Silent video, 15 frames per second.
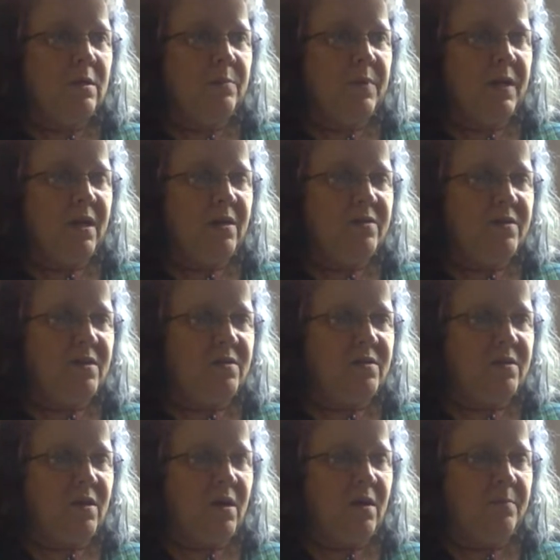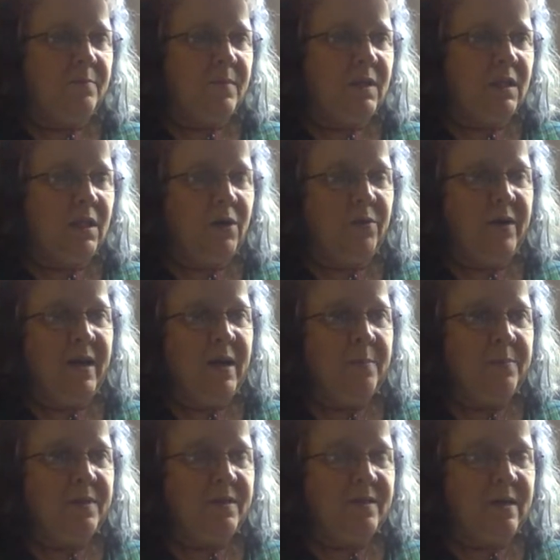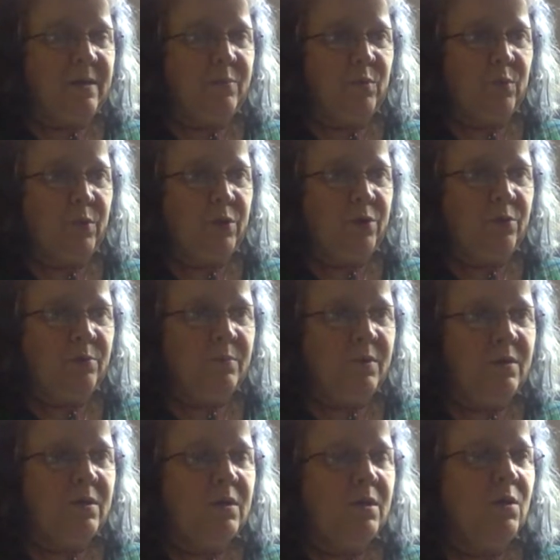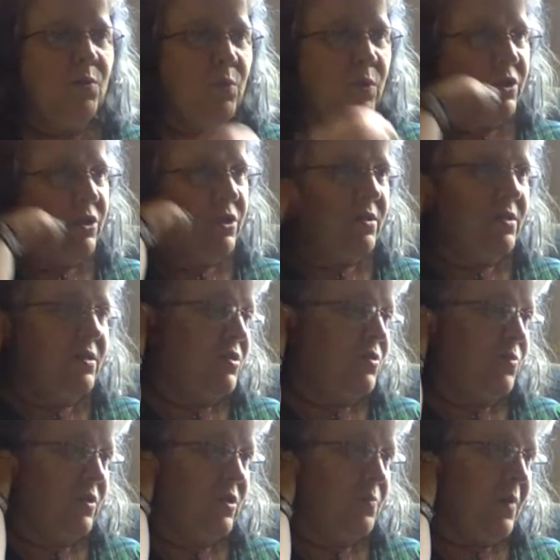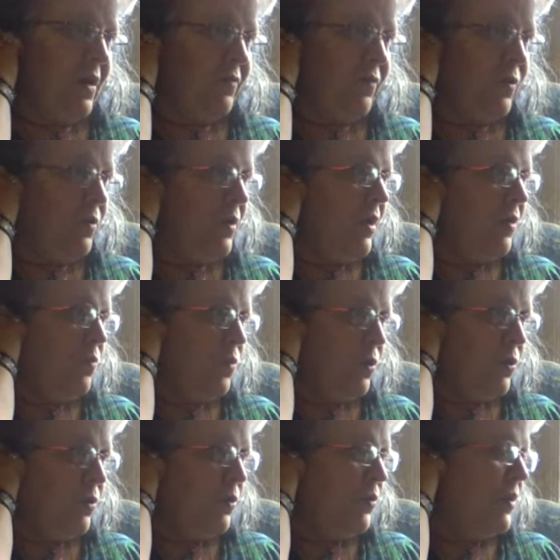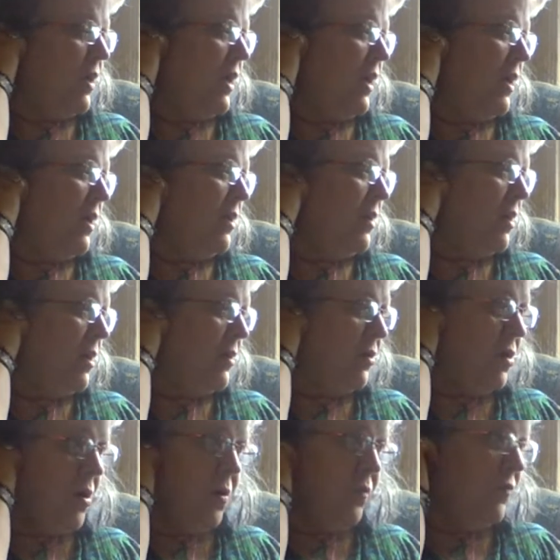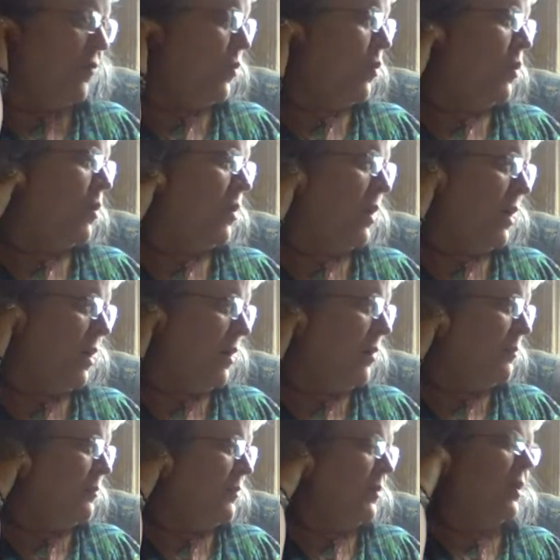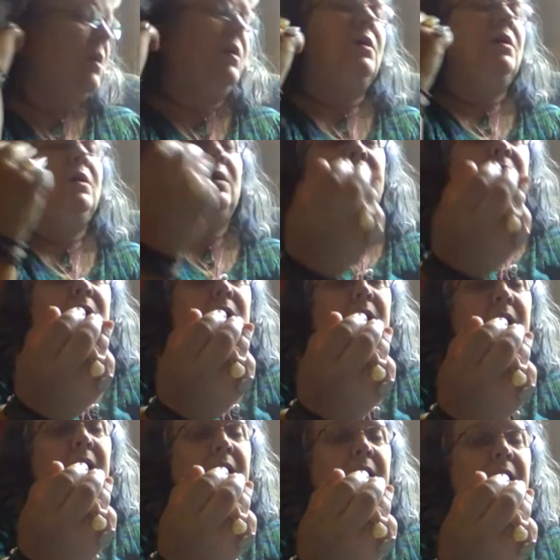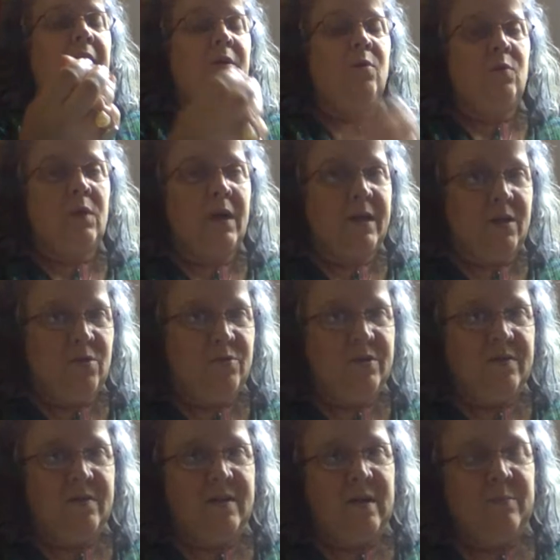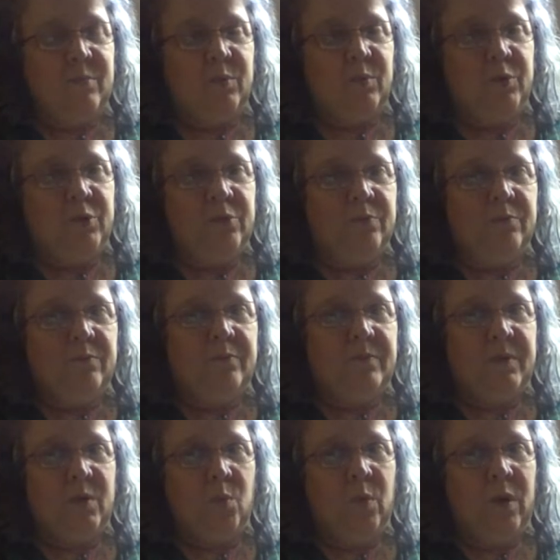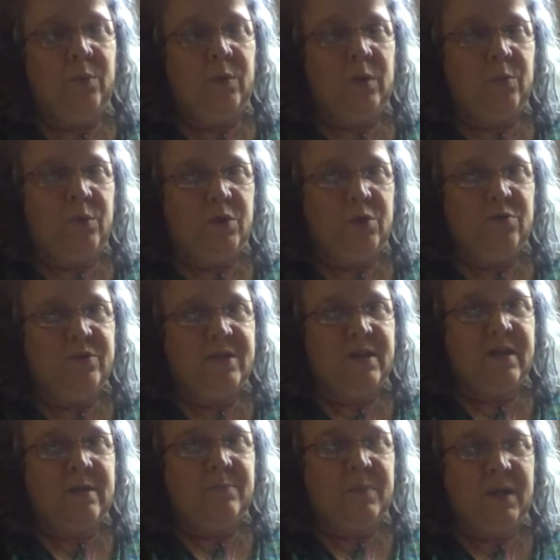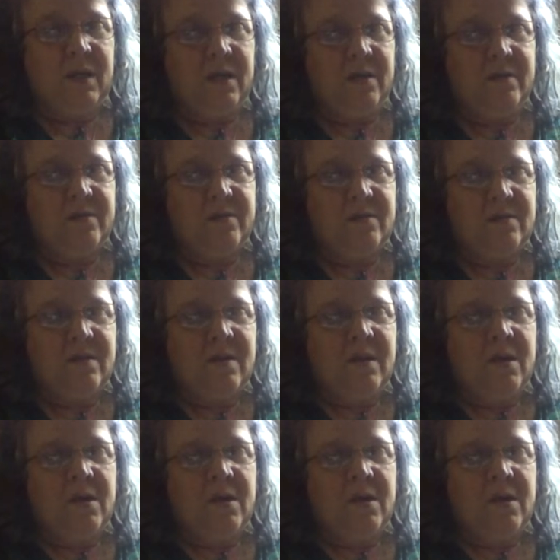because it's um, cluttering up the temple room, which is disrespectful and rude and uncalled for. Um, and I don't like using the temple room the way we were using it because